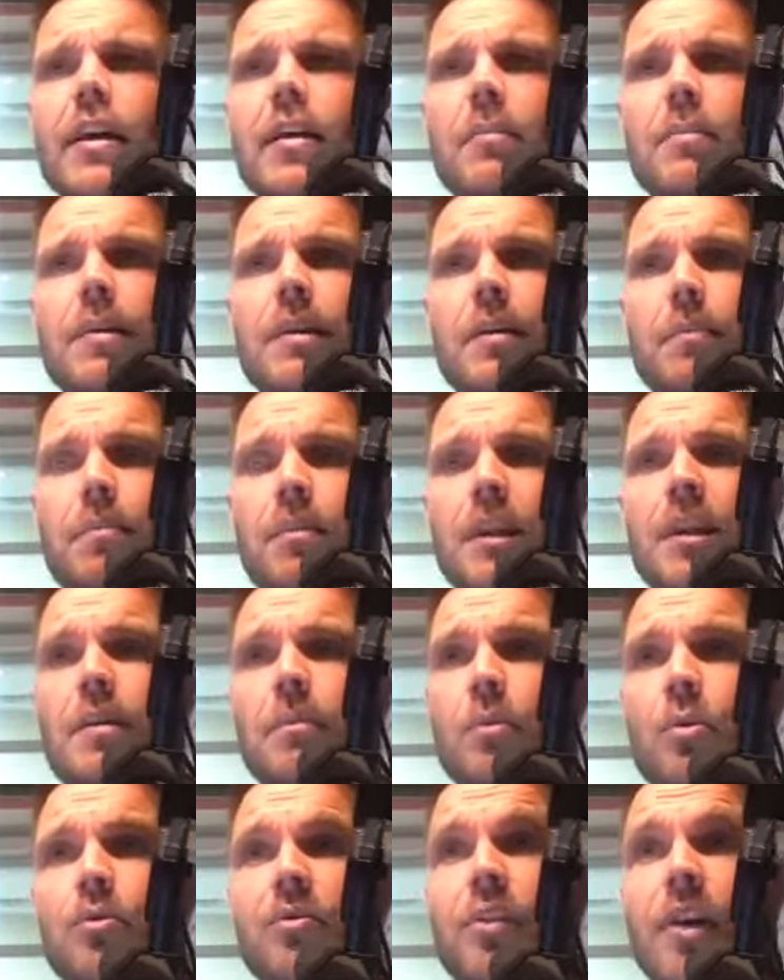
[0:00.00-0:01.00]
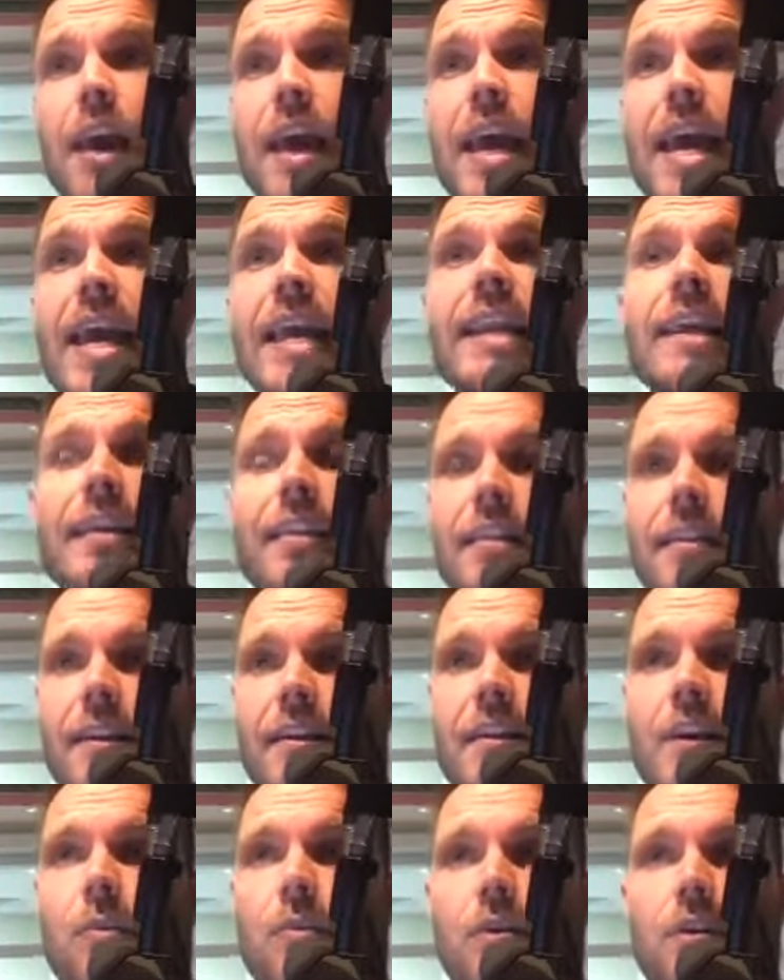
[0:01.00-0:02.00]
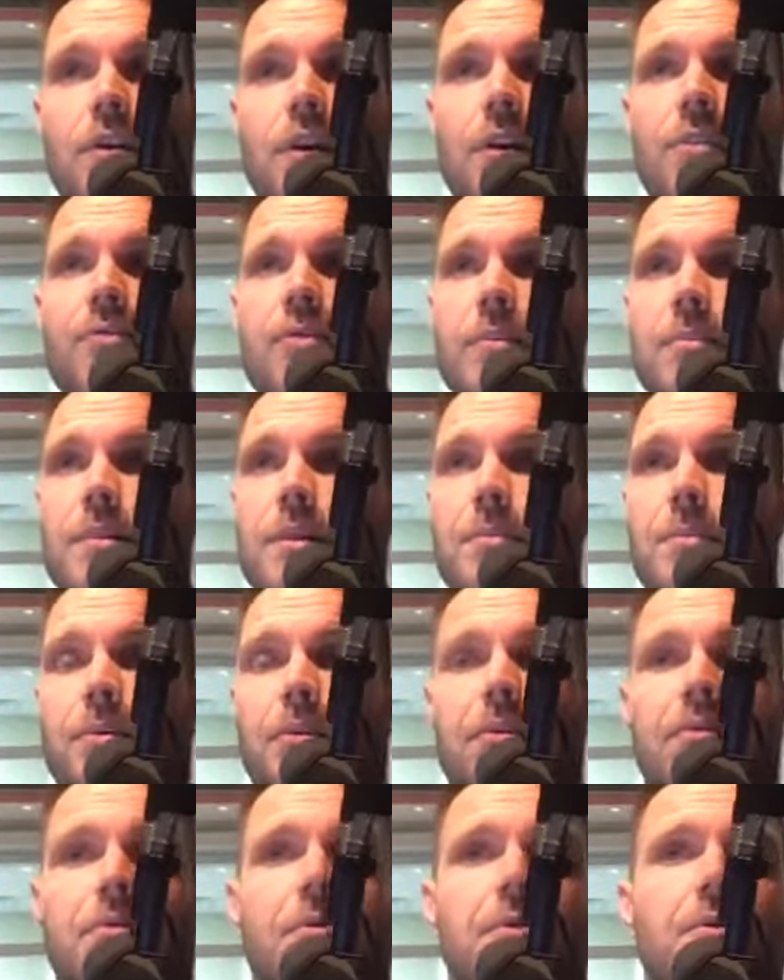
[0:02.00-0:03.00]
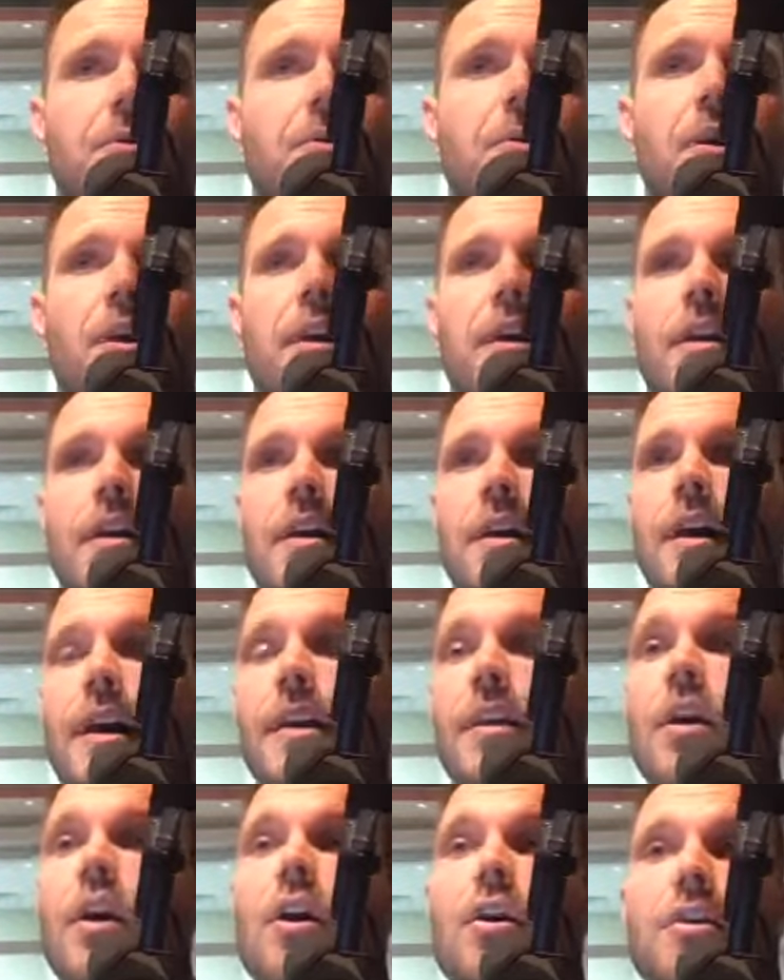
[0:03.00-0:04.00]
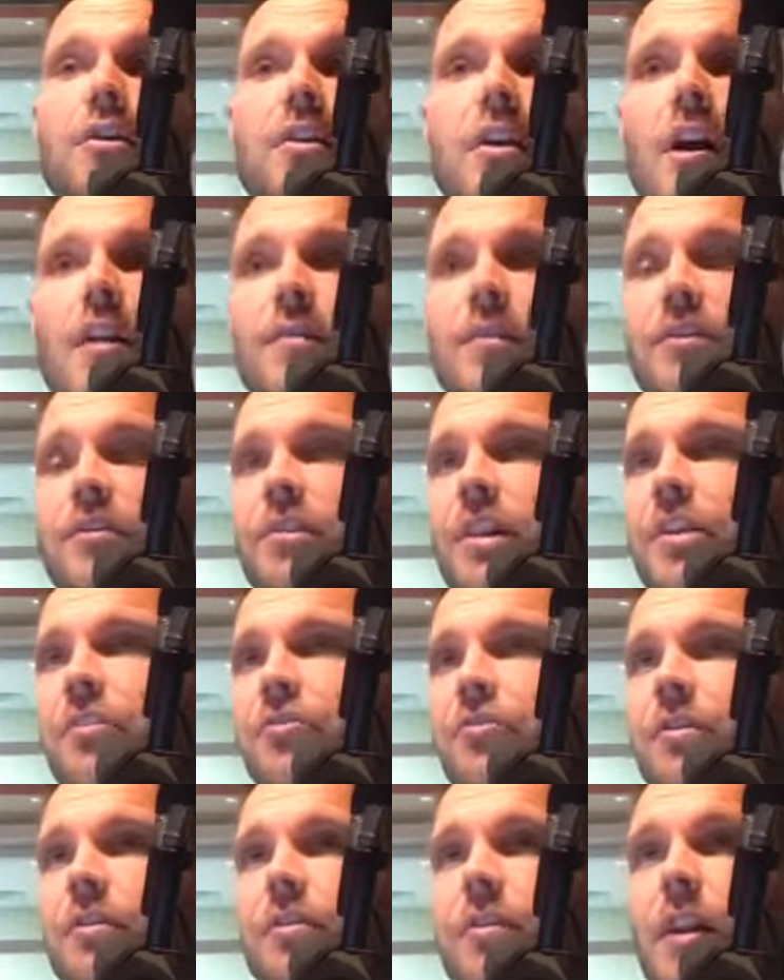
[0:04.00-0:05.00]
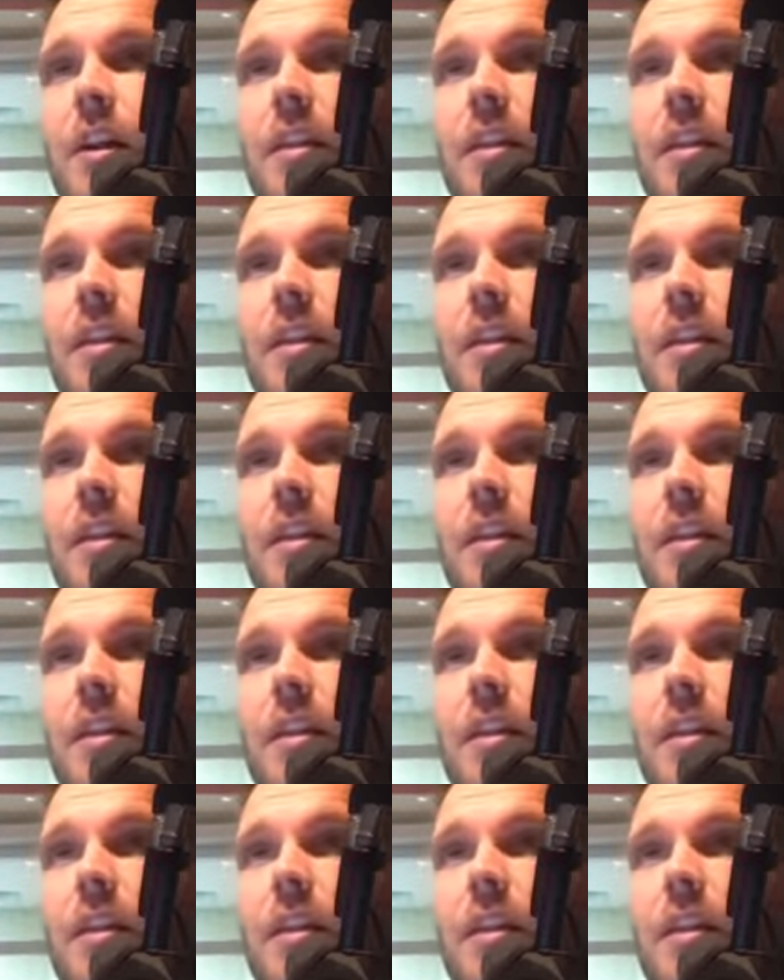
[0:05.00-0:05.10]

be applicable to anything that we're coaching people through in hard conversations, that